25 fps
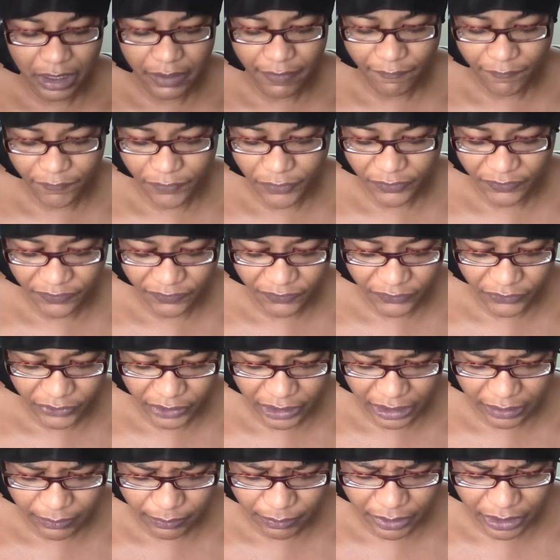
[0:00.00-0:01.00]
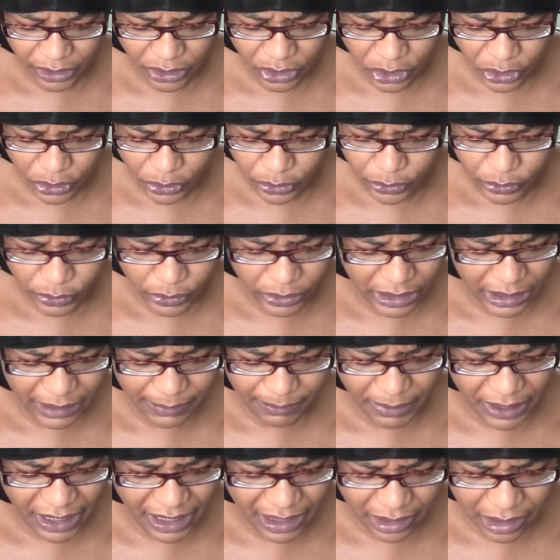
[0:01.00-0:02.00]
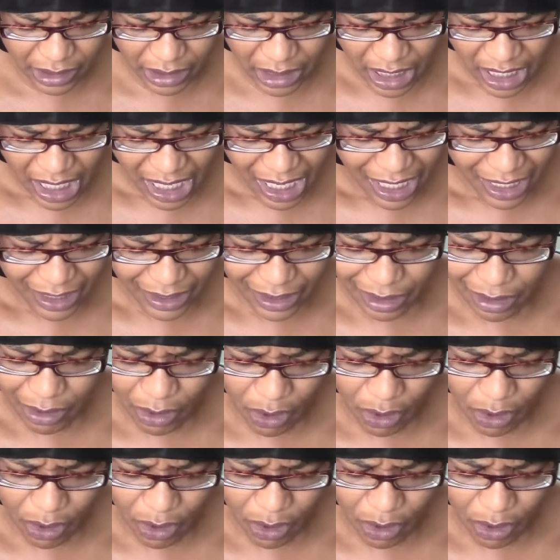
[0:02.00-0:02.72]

for free when you spent, I think,